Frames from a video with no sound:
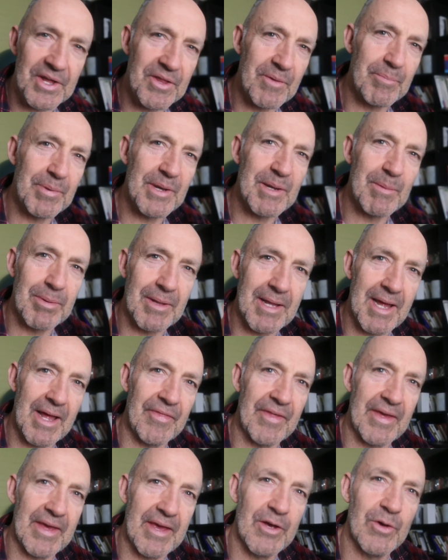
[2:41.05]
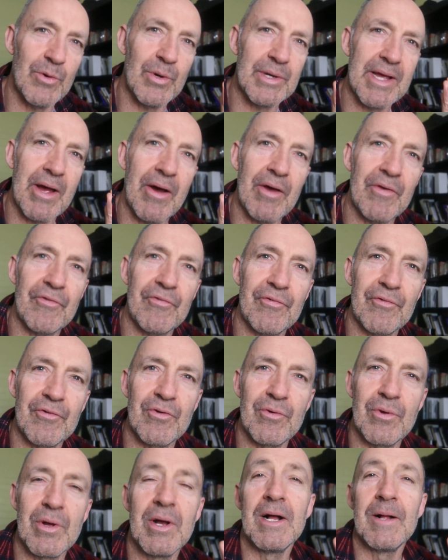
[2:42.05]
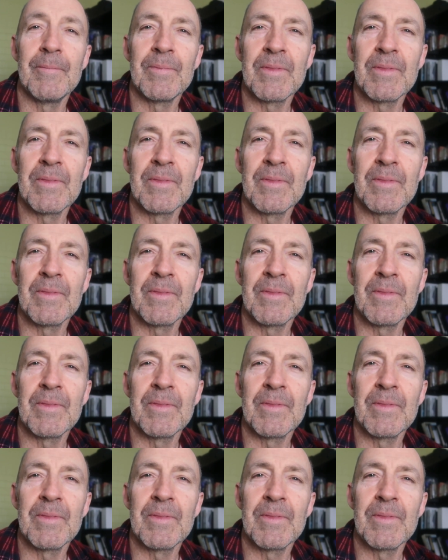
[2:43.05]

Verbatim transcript: other people out there who are going through